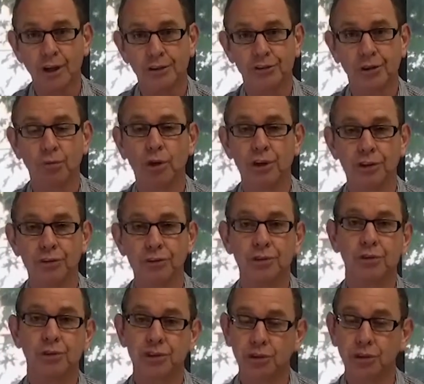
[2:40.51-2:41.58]
So what you
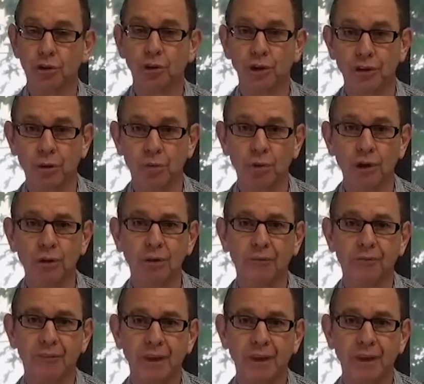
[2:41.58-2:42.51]
do is you look at the will